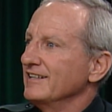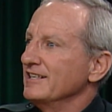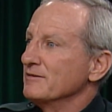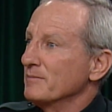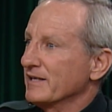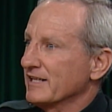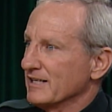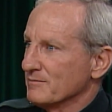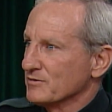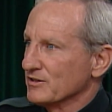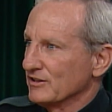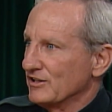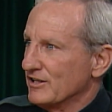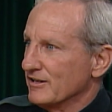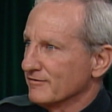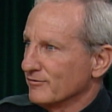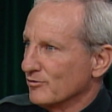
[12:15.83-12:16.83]
He becomes a
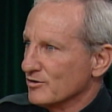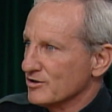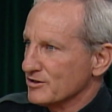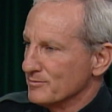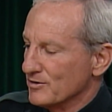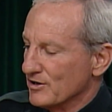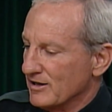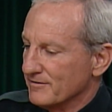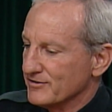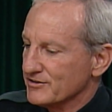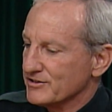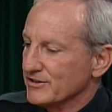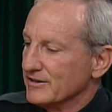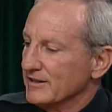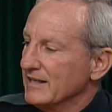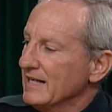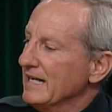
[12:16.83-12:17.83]
law enforcement
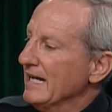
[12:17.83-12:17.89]
officer,